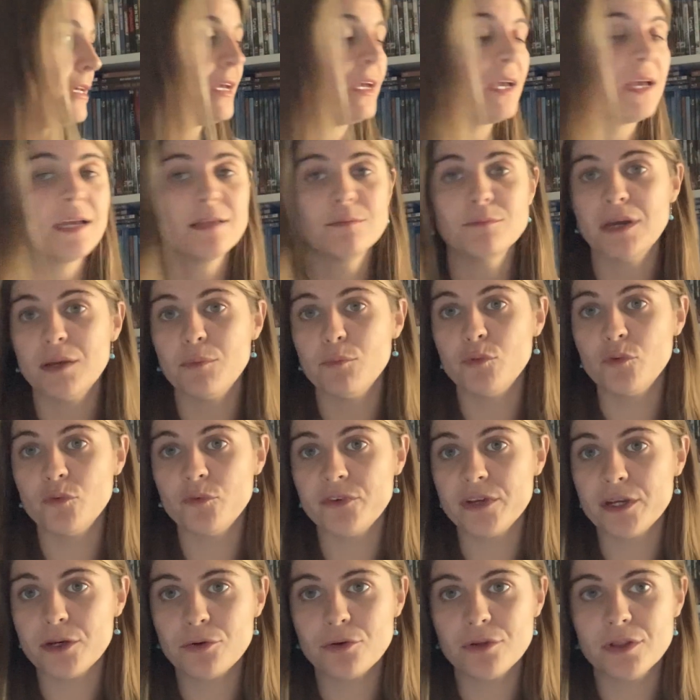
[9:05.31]
and my movie
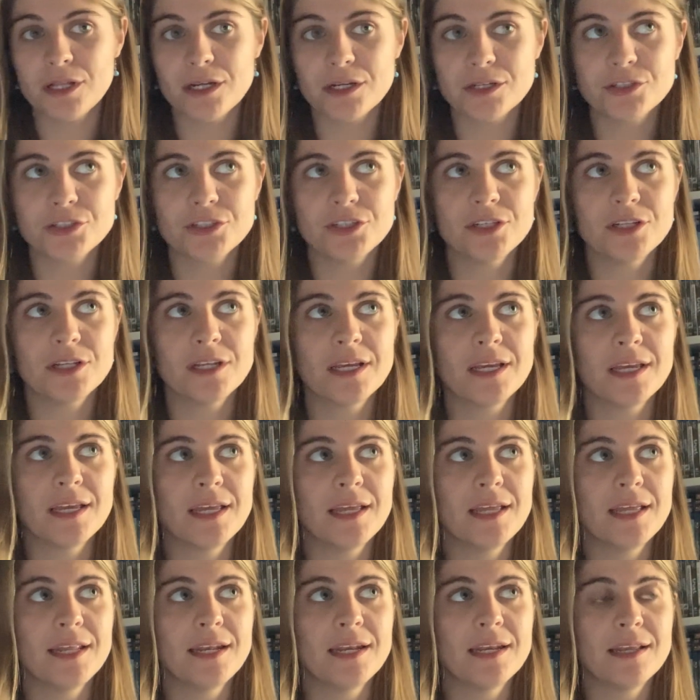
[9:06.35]
collection,
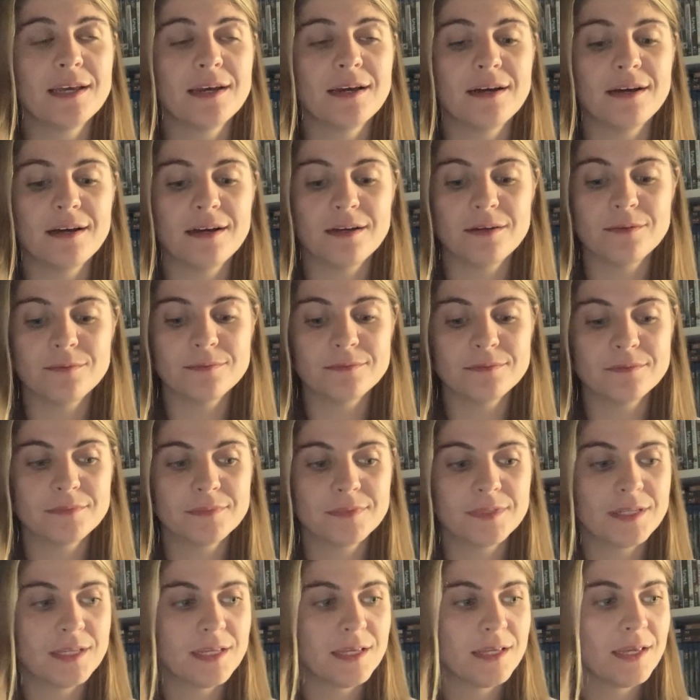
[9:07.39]
and
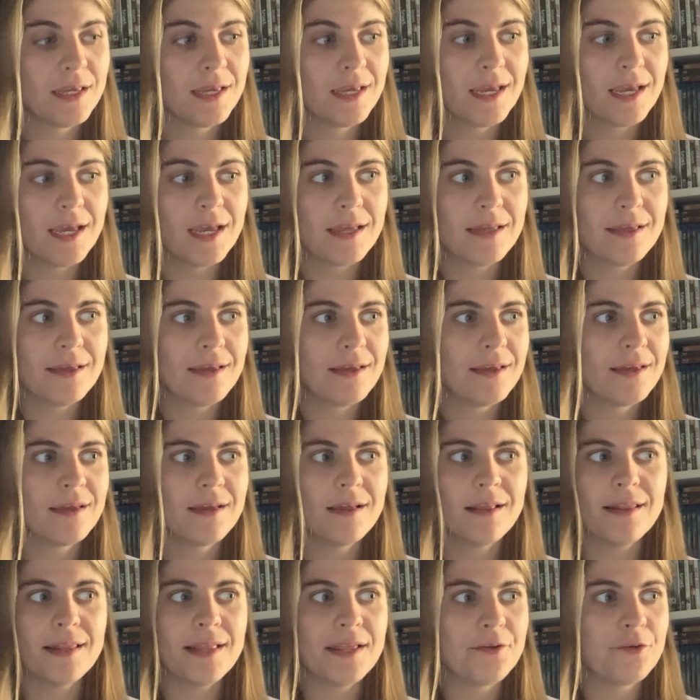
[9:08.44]

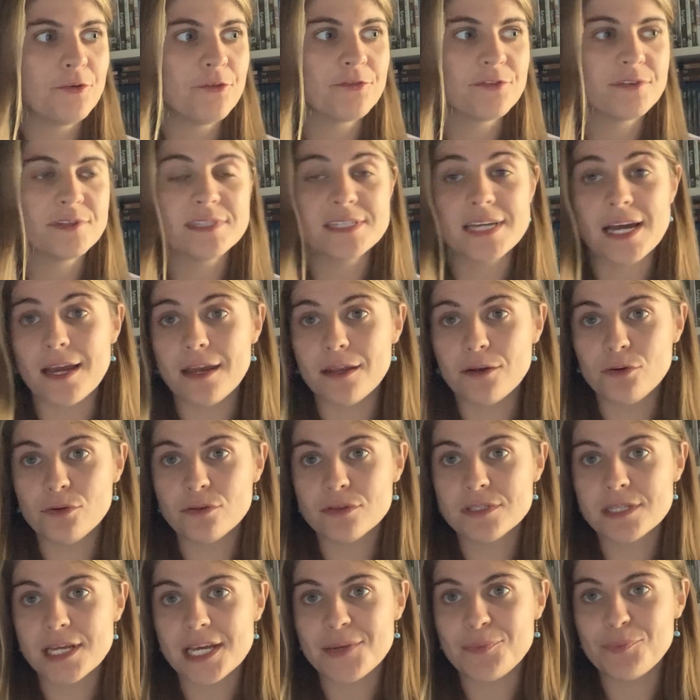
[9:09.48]
a lot of the titles
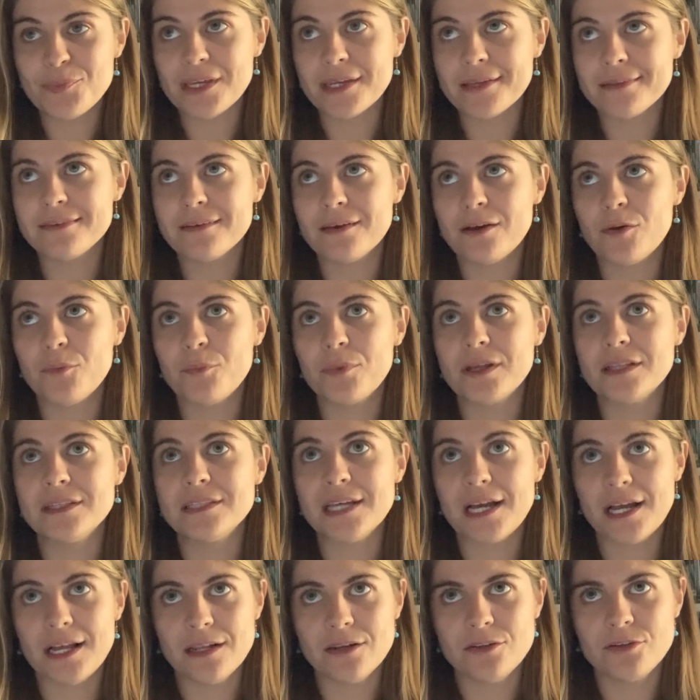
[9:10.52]
I picked up at
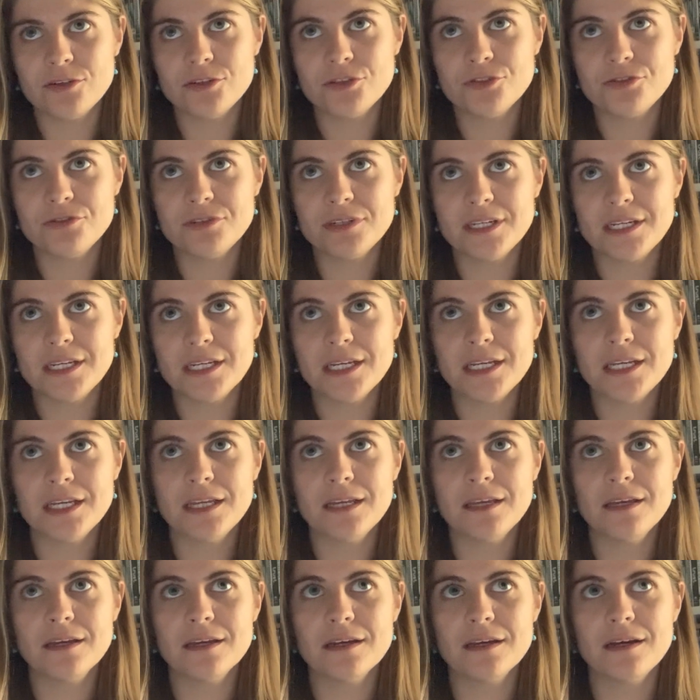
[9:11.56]
Dollar Tree,
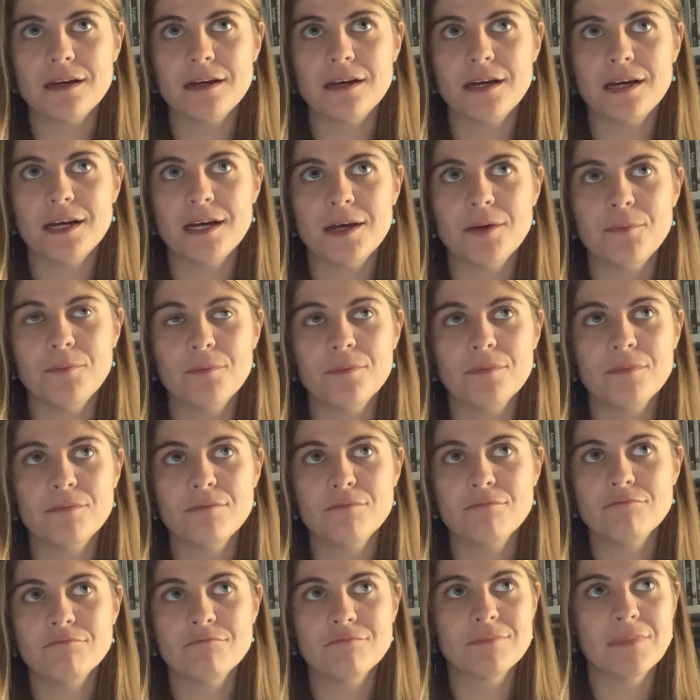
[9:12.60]

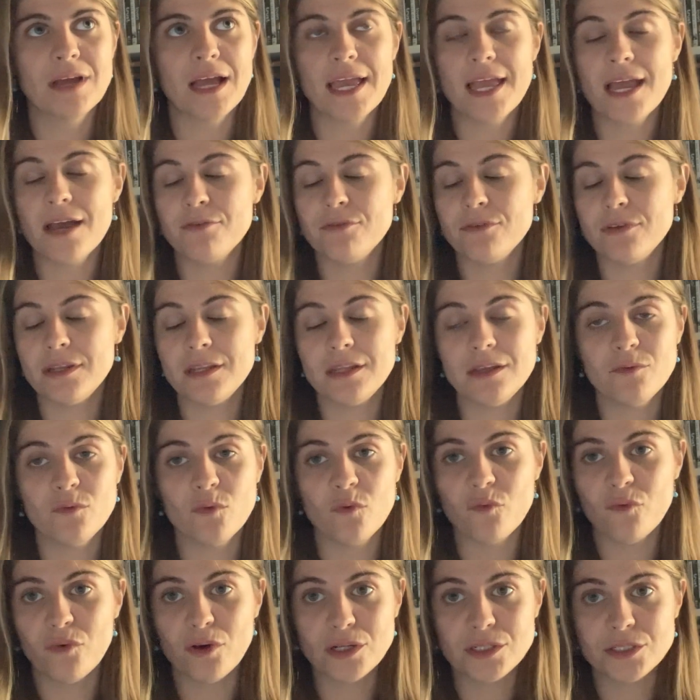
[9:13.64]
I haven't
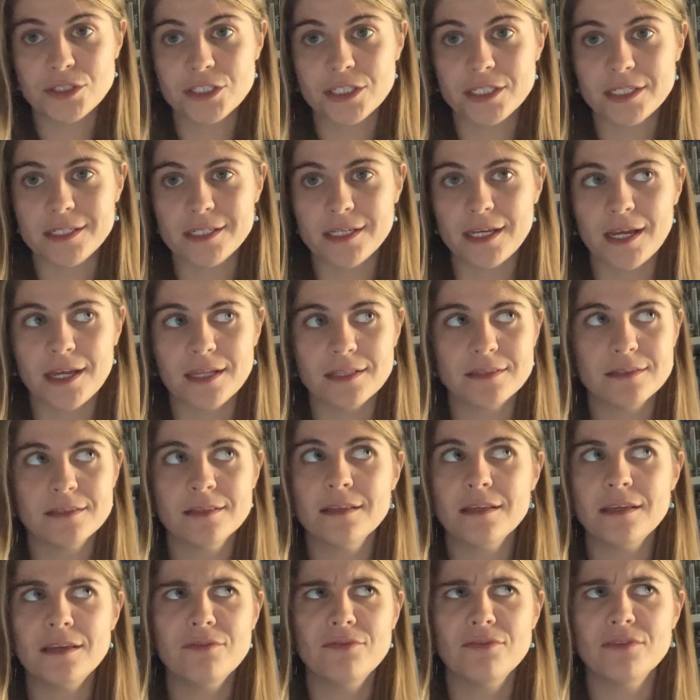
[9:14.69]
even watched it yet,
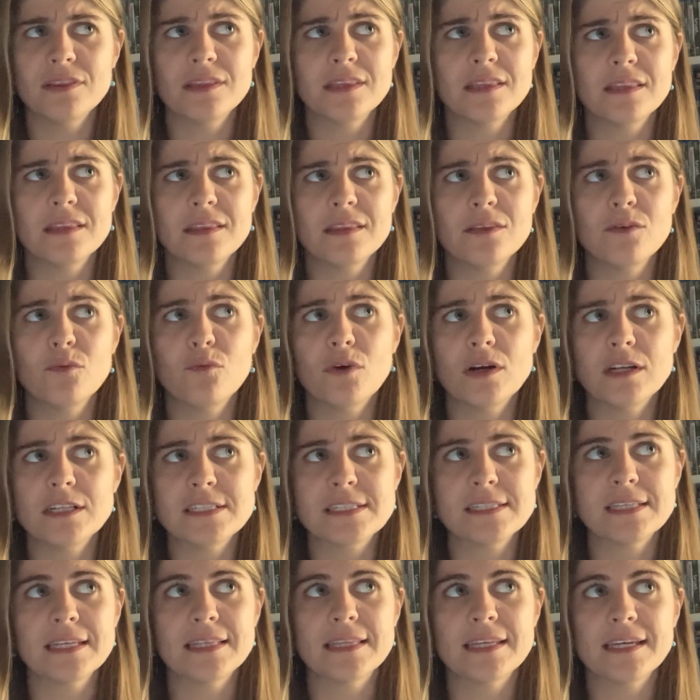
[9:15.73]
even the ones
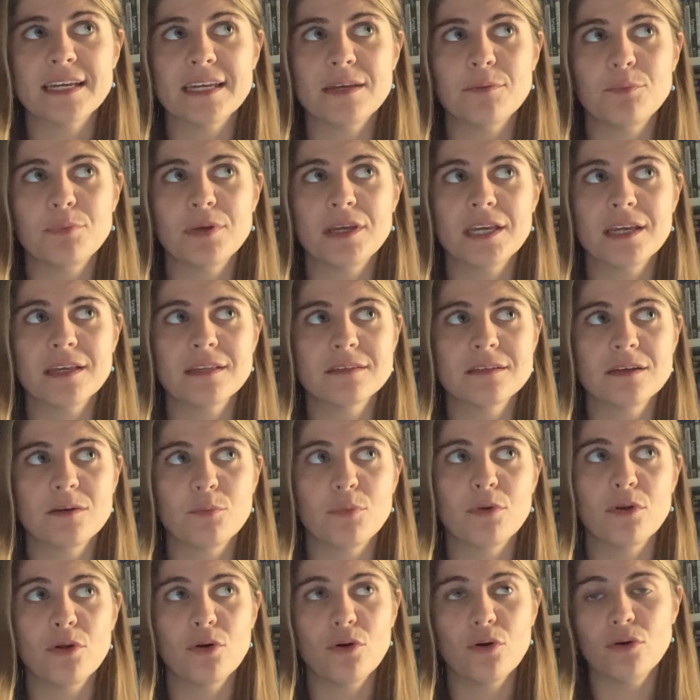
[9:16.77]
that I picked up
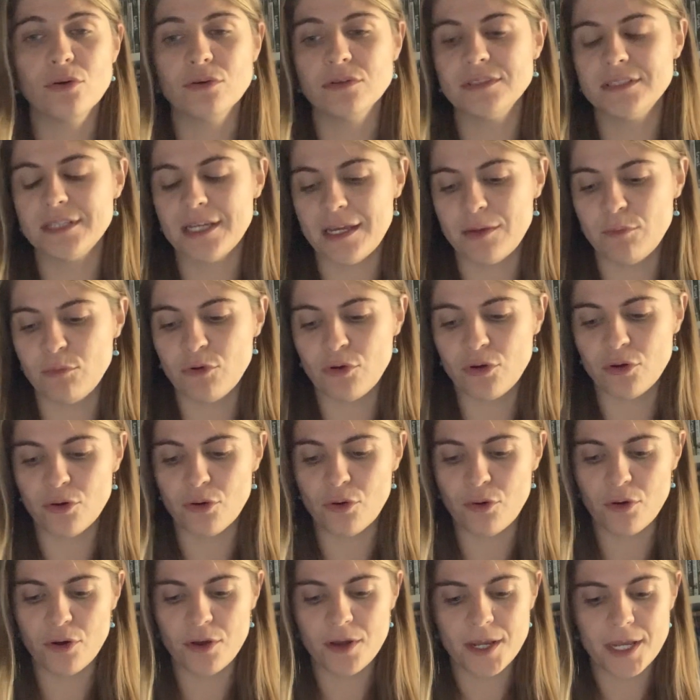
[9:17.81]
long time
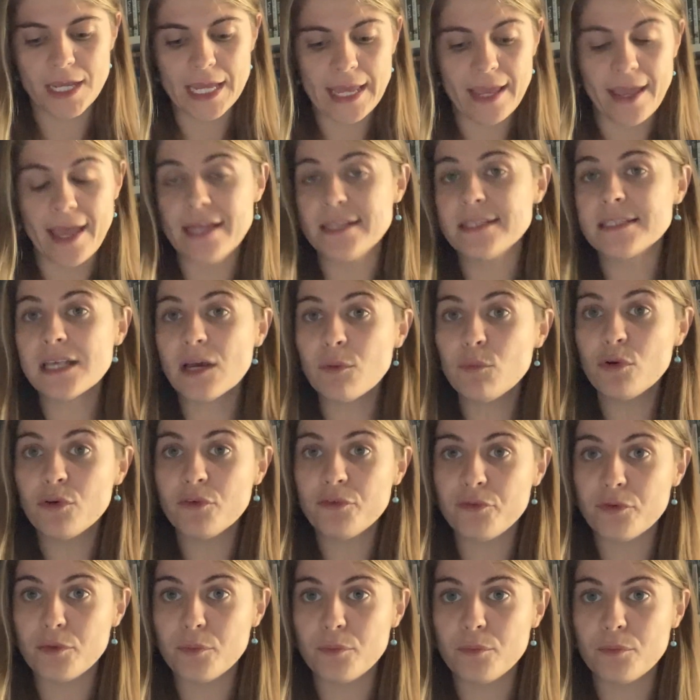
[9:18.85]
ago. And some of
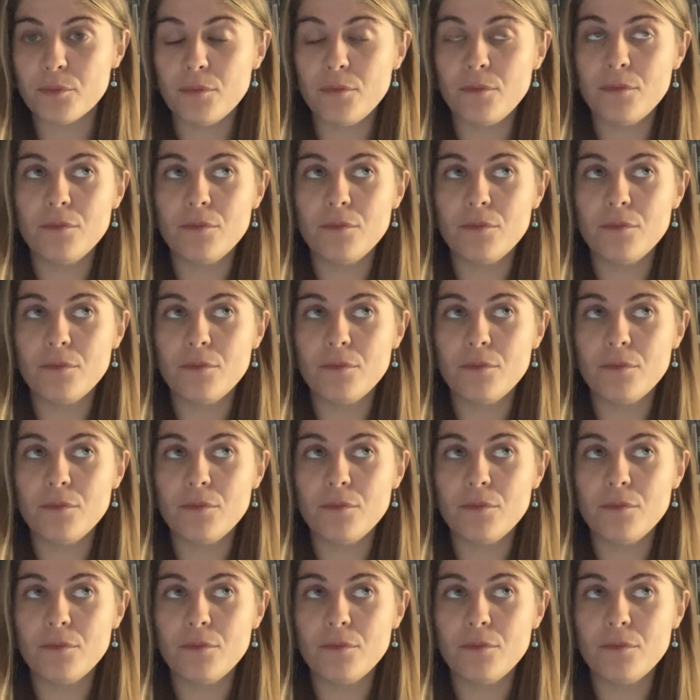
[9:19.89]
them